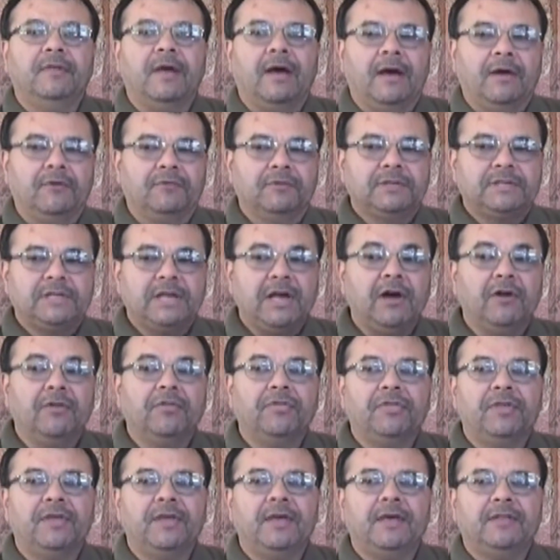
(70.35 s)
I was
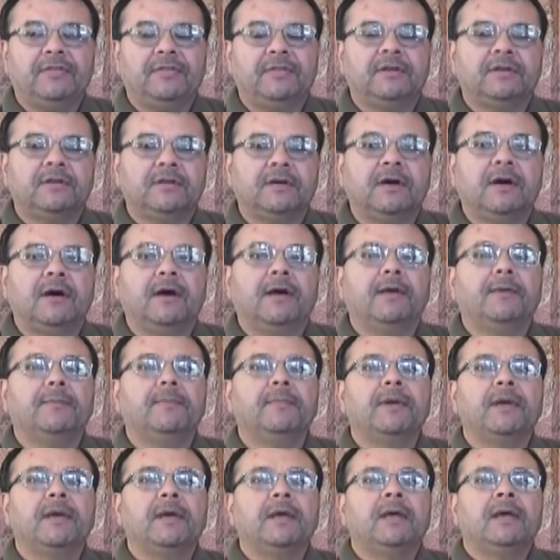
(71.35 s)
healthy at the time,